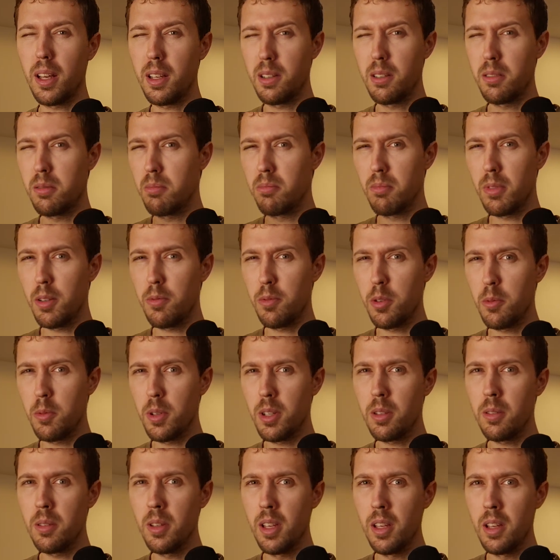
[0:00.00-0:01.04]
blood, if you
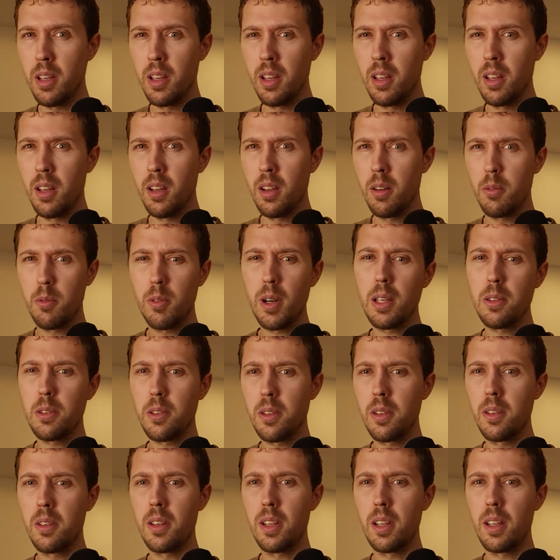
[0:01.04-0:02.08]
will.
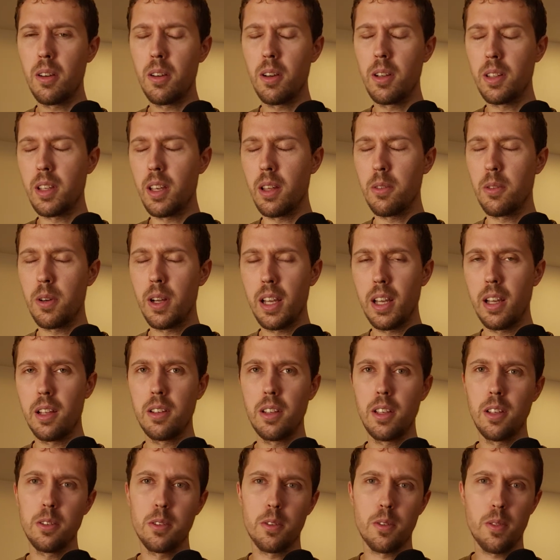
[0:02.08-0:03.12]
Resin, on the other
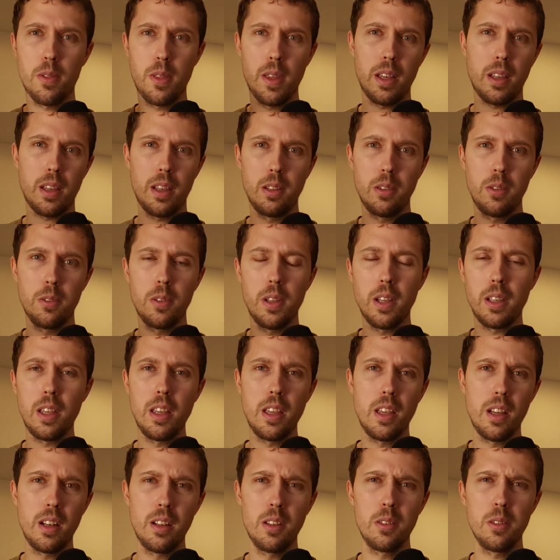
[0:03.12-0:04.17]
hand, is thick and
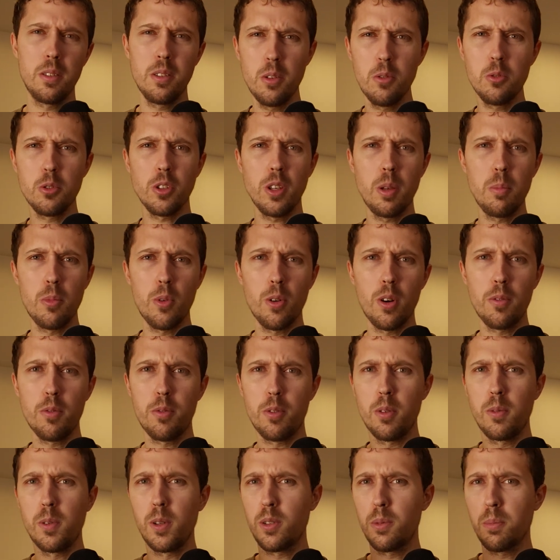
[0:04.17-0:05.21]
sticky and is usually more
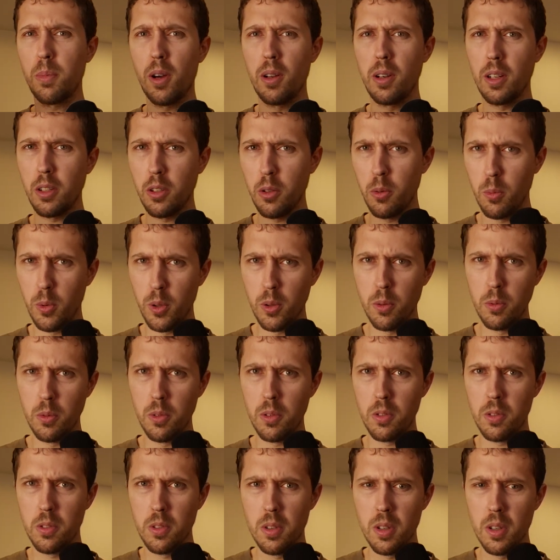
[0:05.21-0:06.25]
for responding to
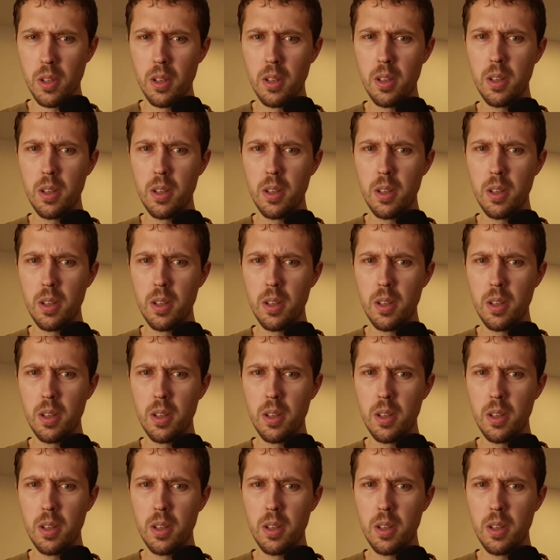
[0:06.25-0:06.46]
wounds.